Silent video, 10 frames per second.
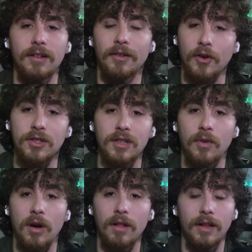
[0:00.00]
first of
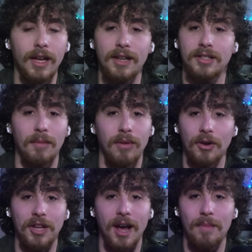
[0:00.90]
all, is a
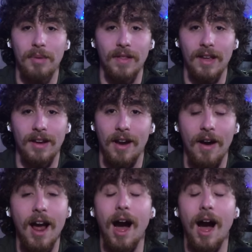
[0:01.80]
multi-billionaire.